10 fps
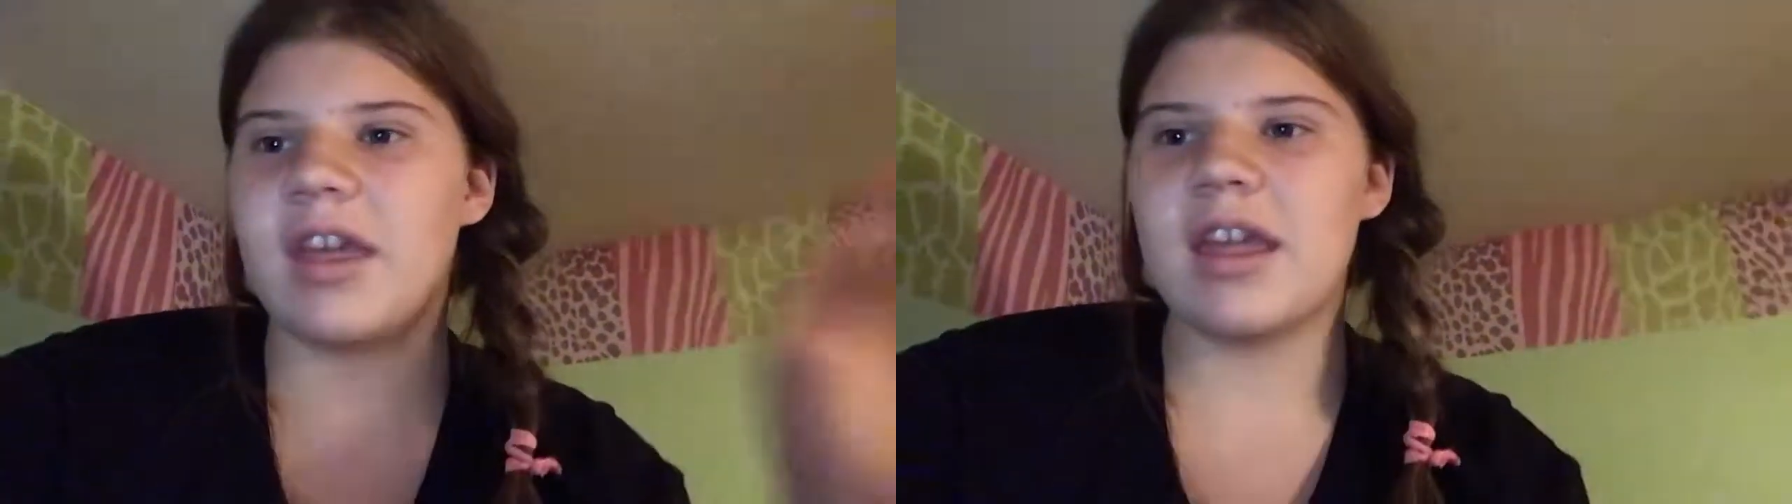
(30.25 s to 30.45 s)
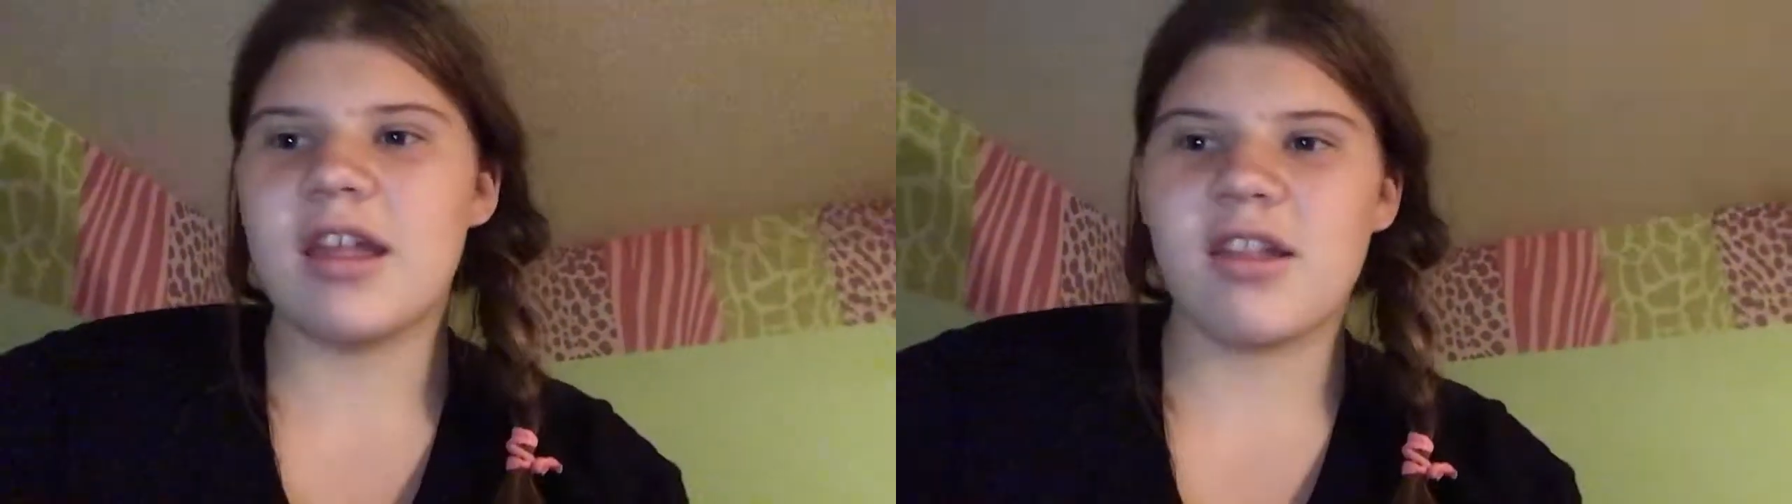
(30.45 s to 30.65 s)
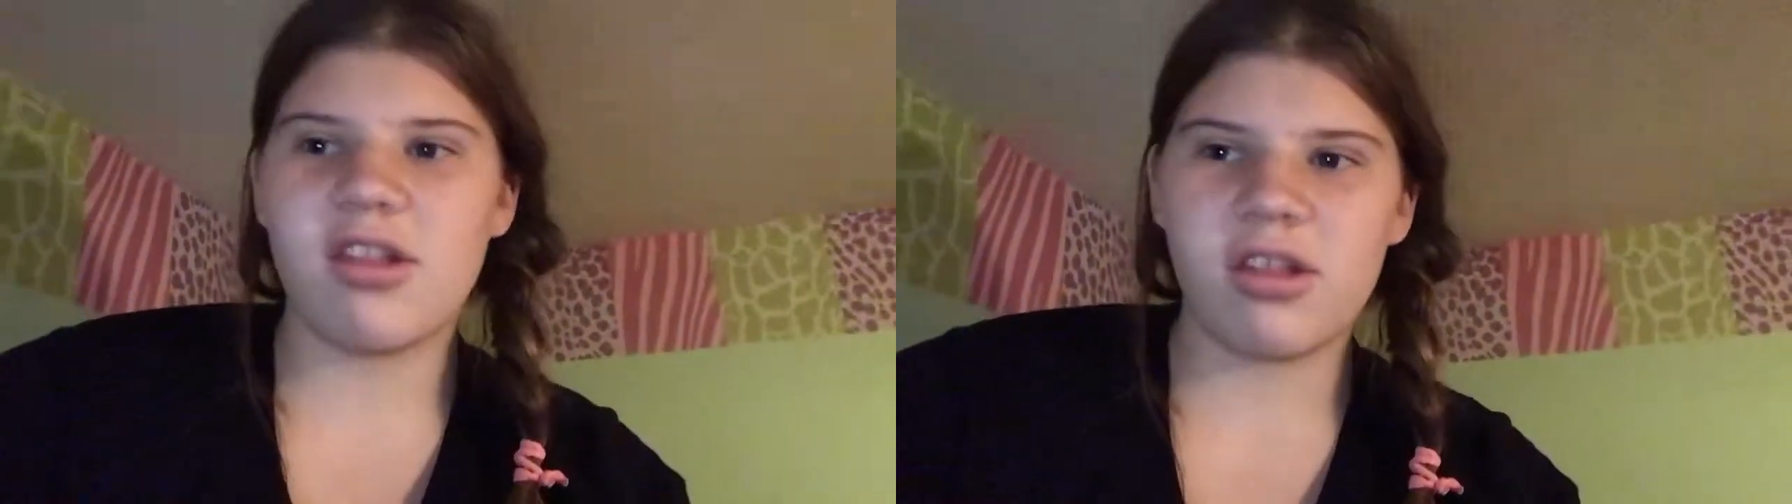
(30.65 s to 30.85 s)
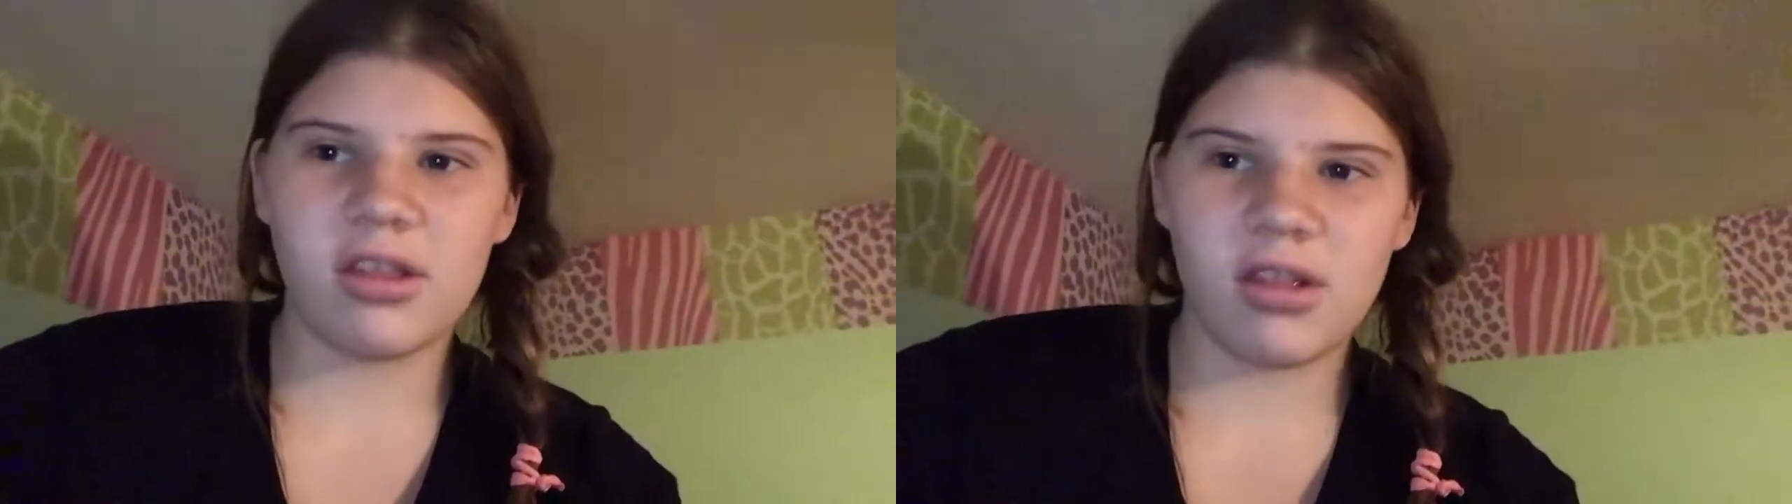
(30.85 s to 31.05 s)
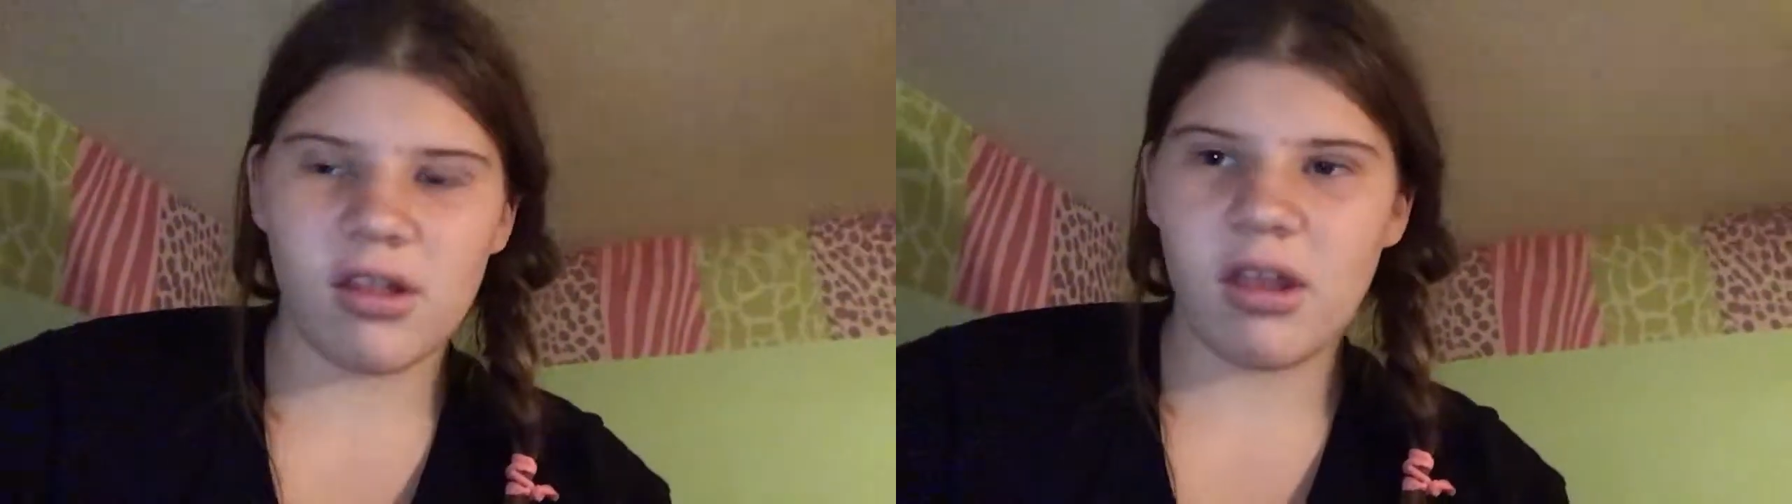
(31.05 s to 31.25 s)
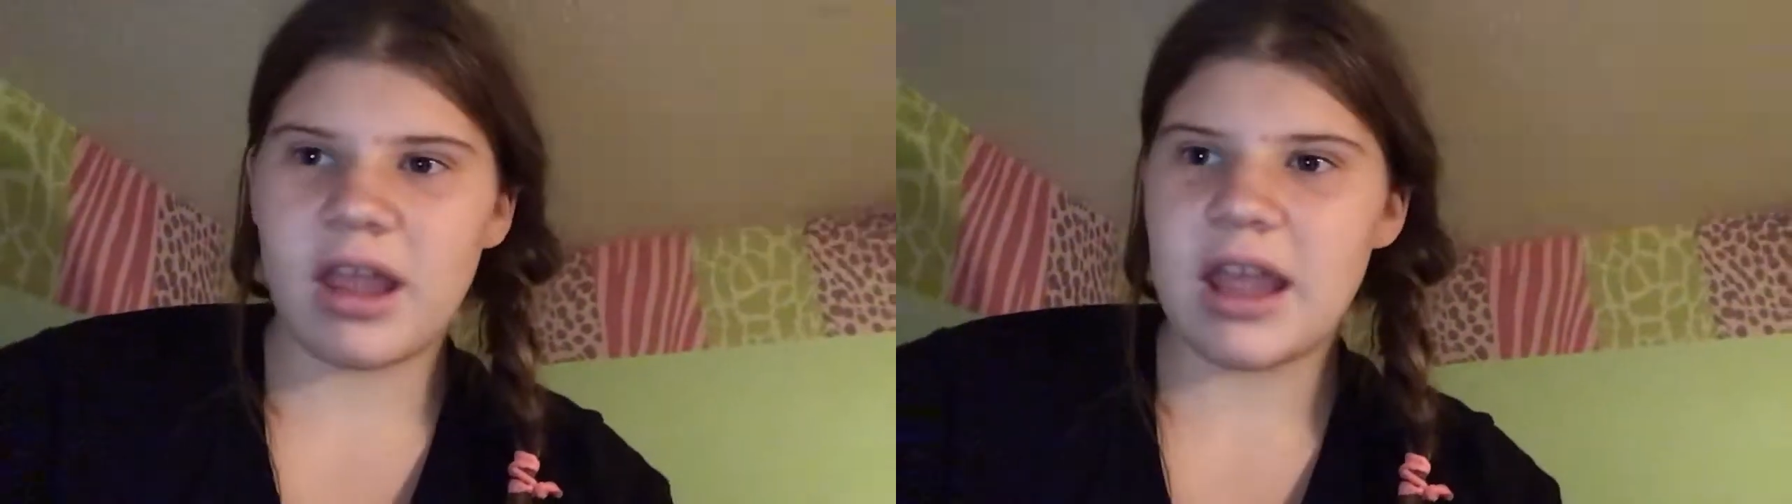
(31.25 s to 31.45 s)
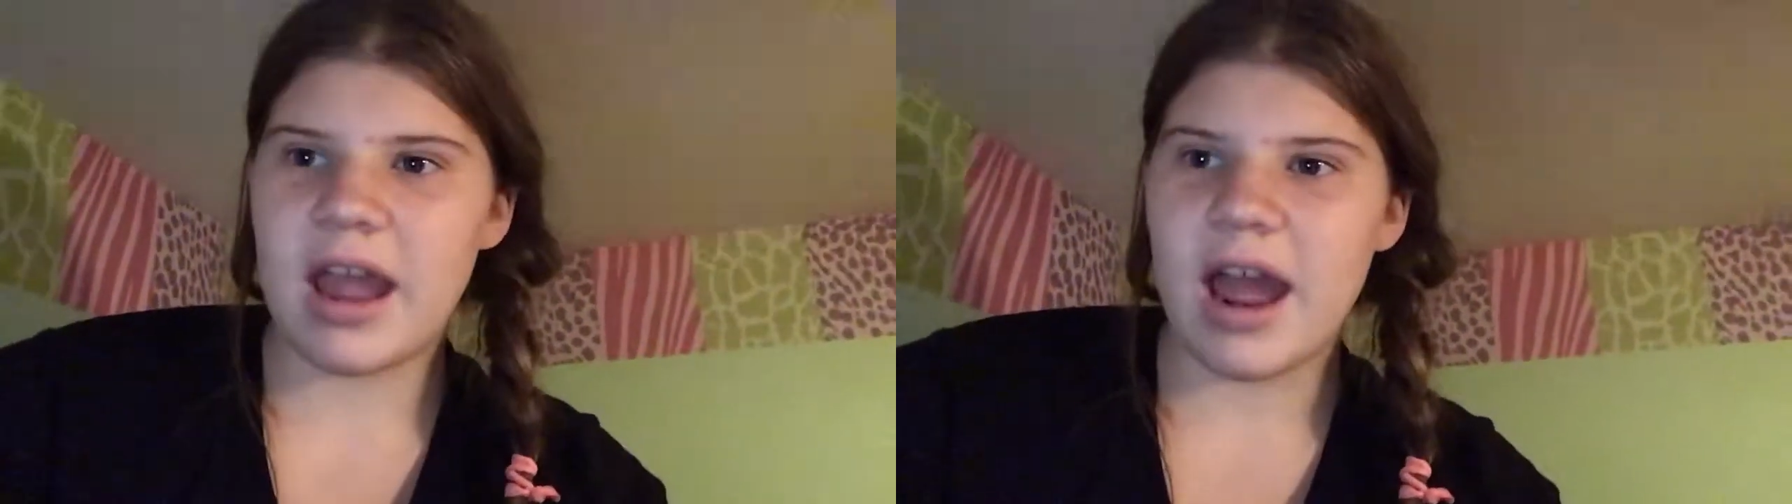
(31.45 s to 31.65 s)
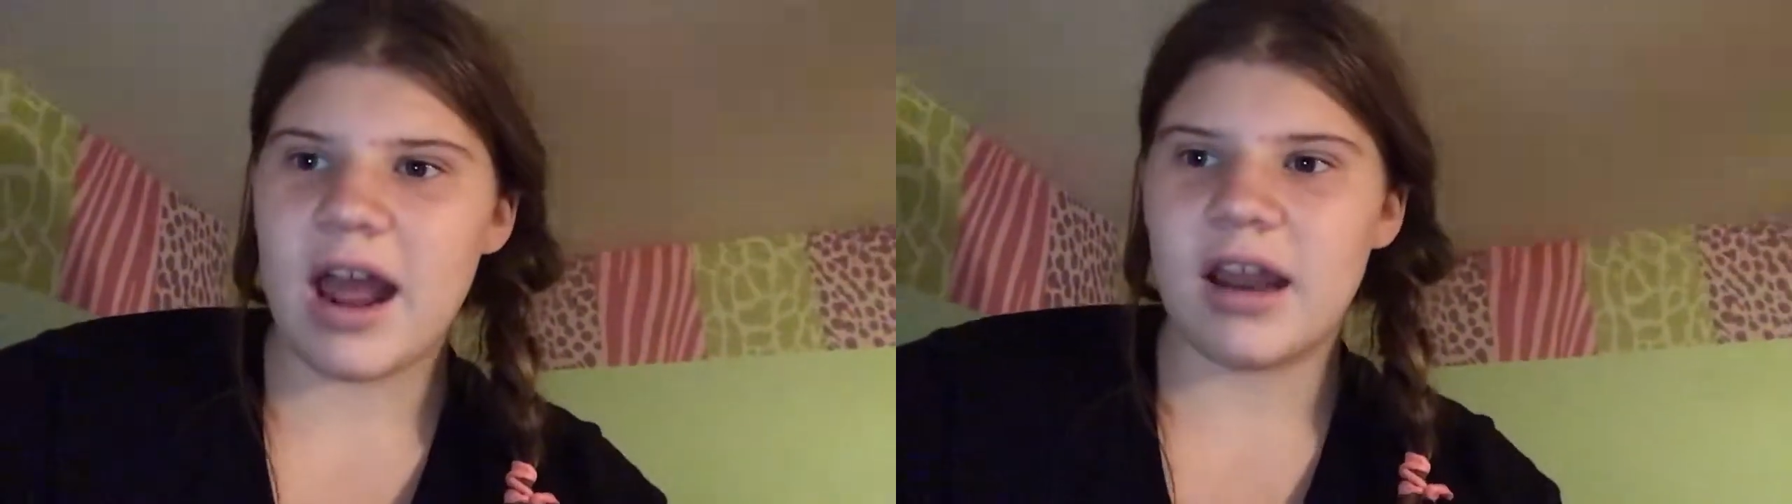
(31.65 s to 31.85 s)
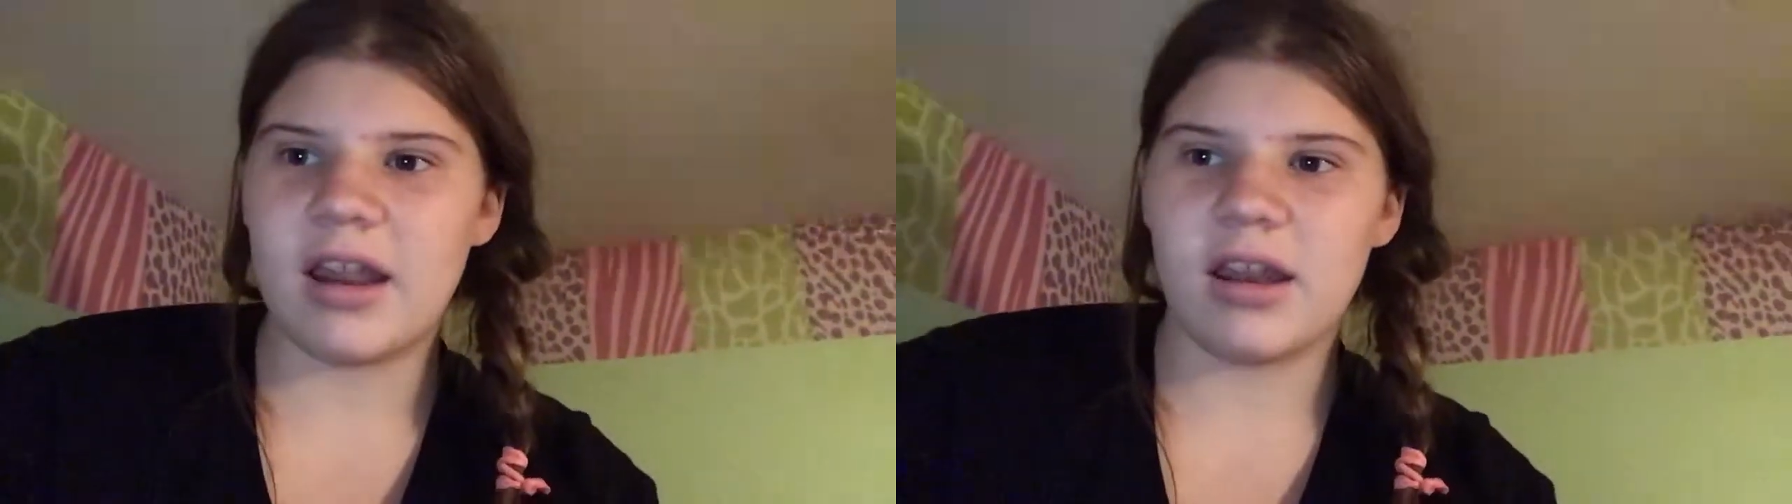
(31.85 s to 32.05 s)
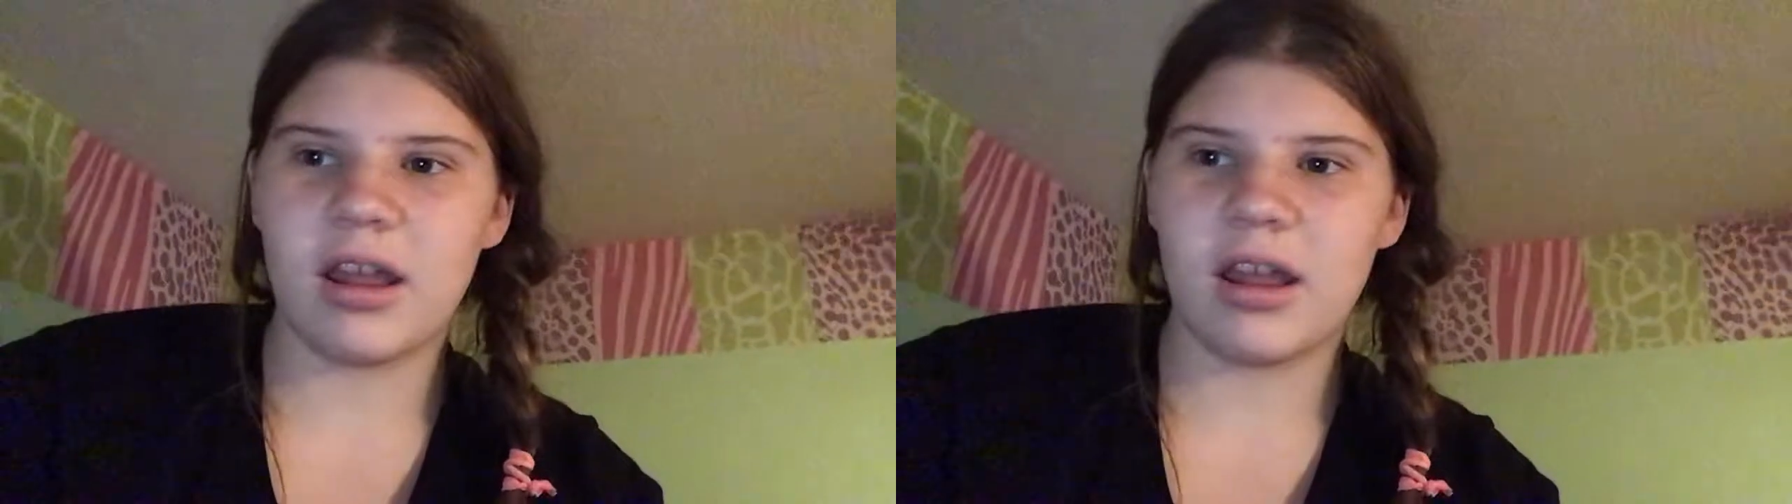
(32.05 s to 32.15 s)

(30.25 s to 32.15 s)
he's he had